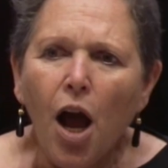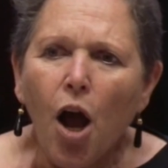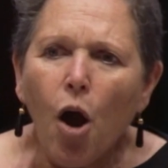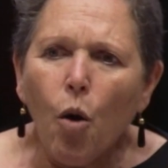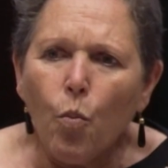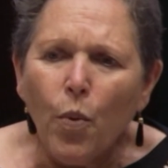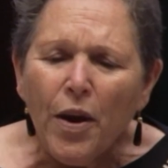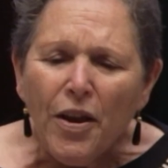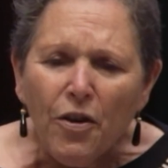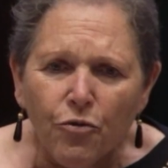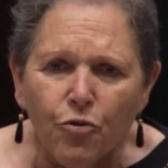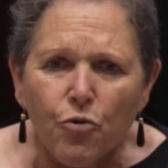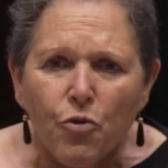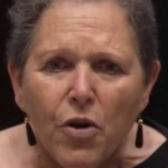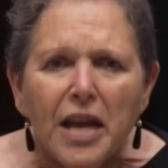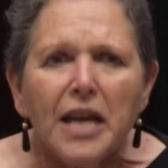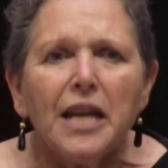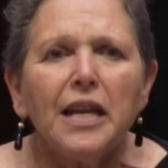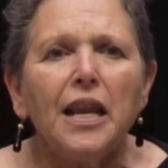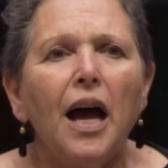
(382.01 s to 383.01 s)
And we've
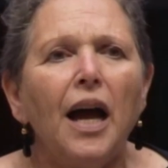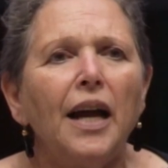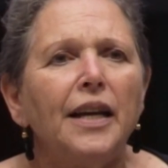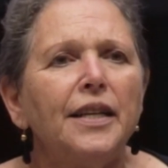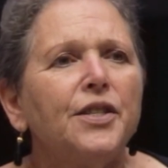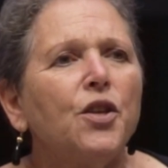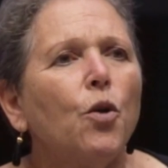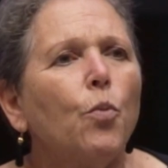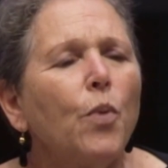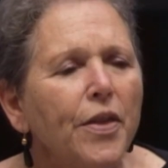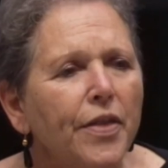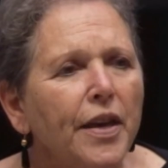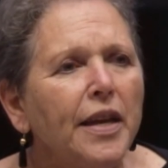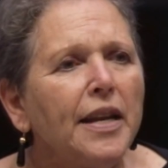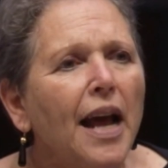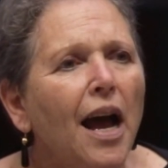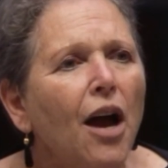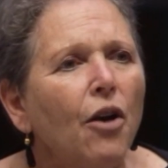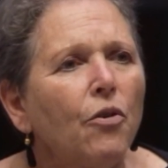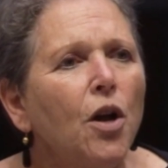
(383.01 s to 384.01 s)
realized that
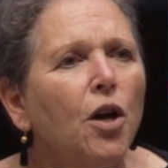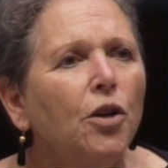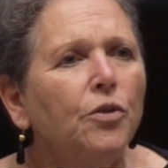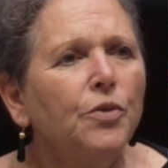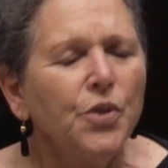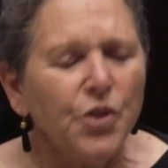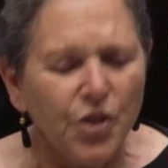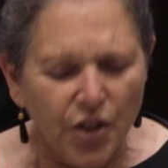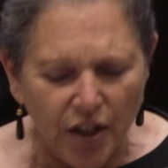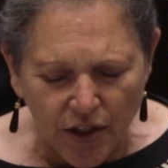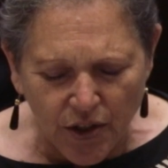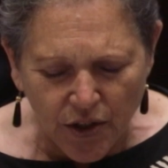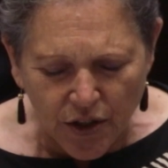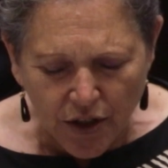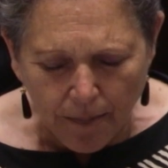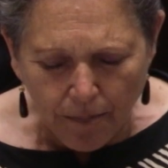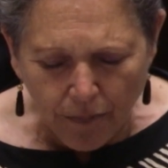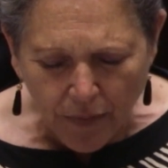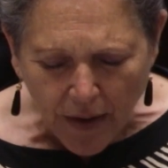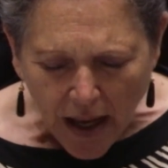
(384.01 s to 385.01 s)
within our own
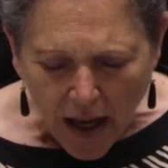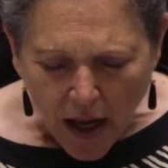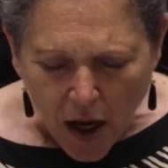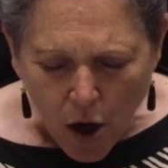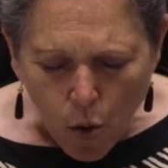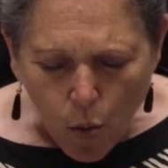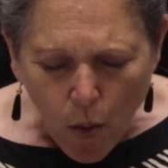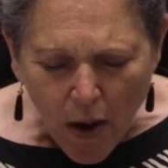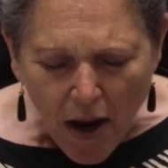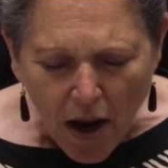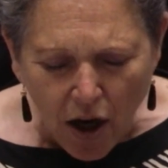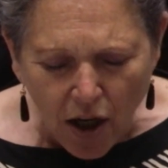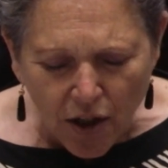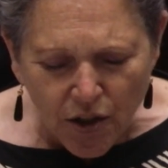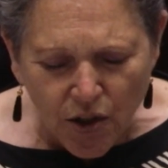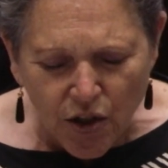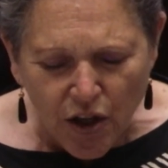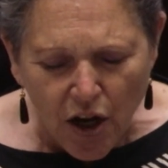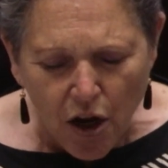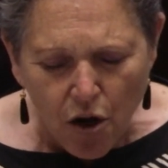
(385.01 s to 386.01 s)
system, we are
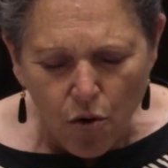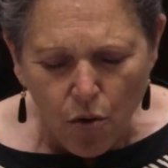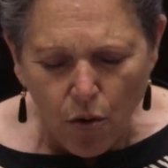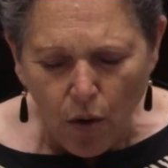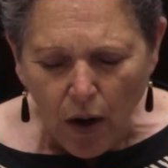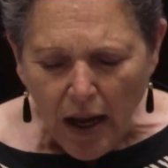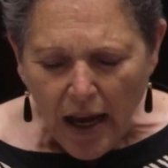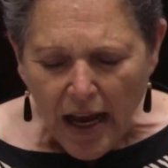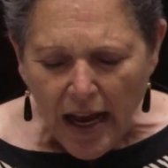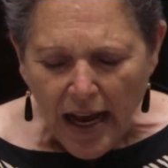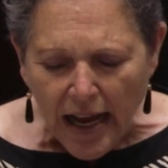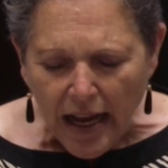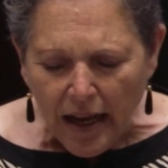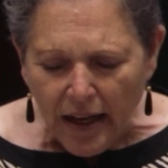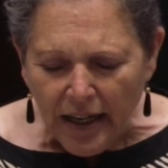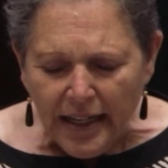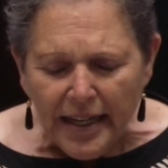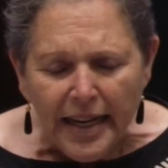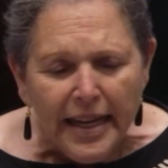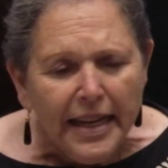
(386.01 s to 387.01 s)
so
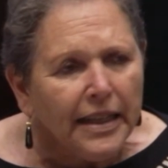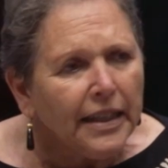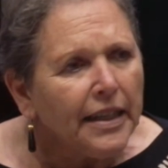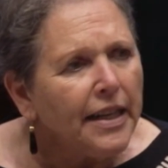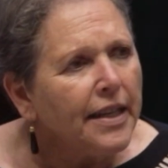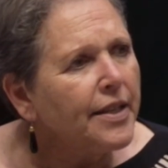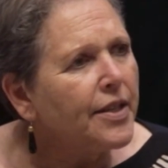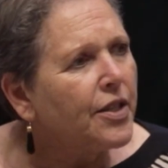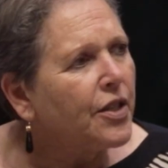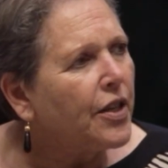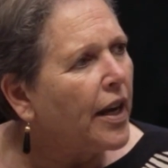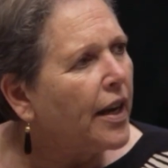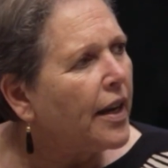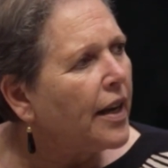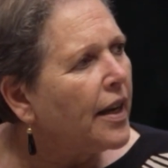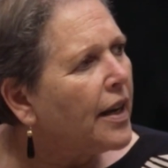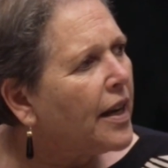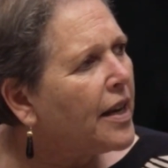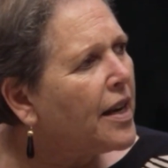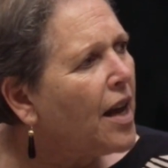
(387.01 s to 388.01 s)

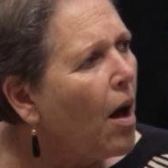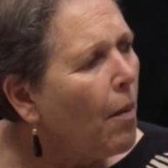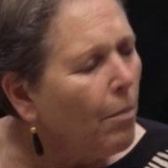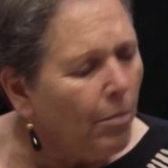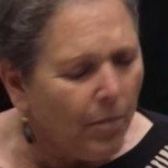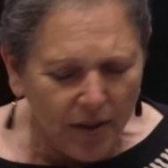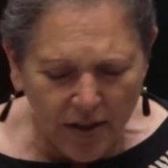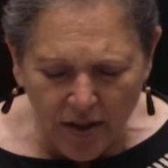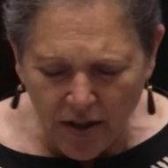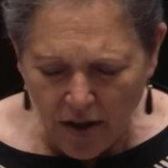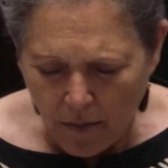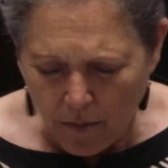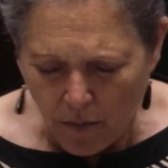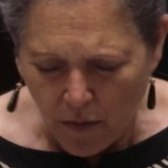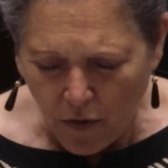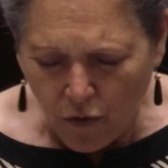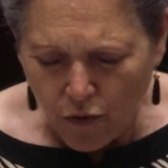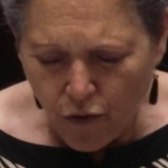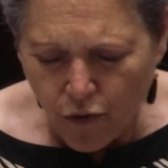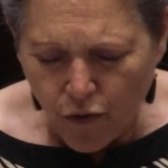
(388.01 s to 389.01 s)
legalistic, cumbersome,
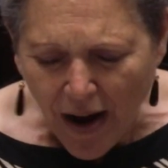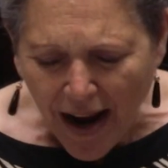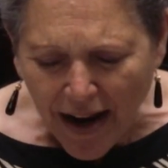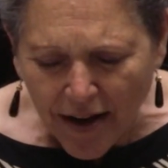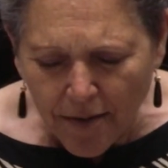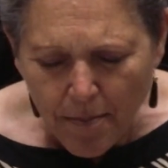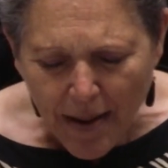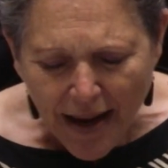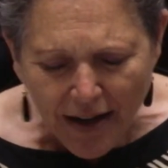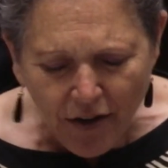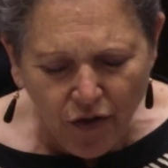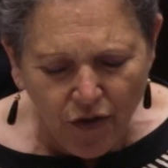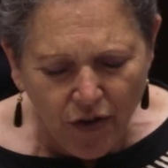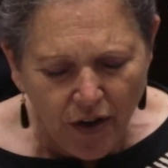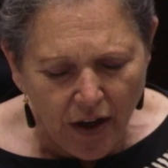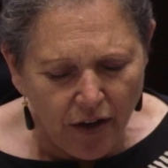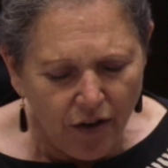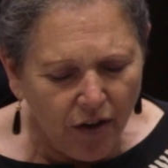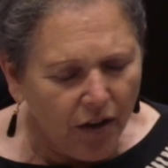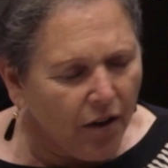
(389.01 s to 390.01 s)

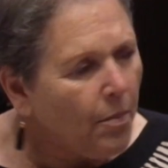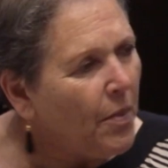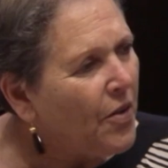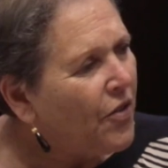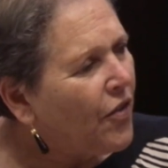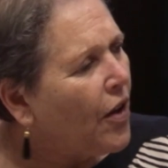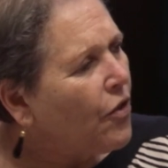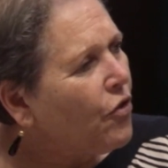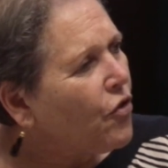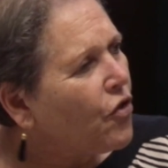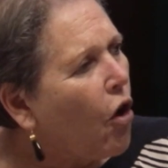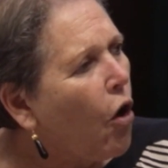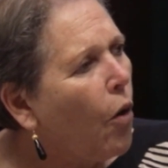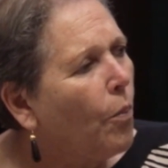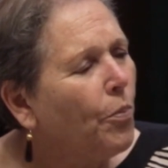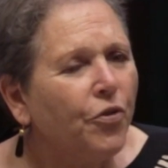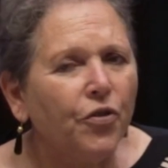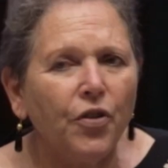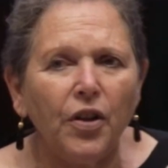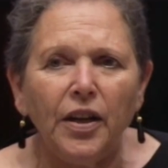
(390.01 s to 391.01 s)
fragmented, and in a sense
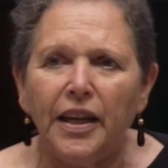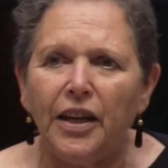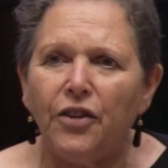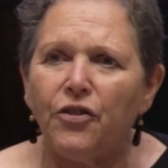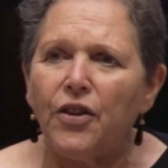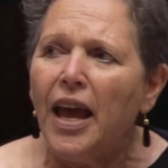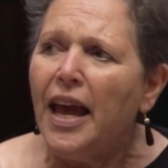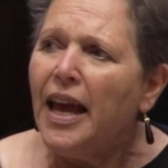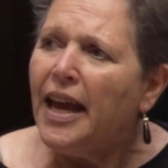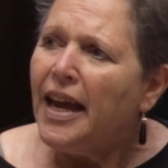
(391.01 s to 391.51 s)
obsolete.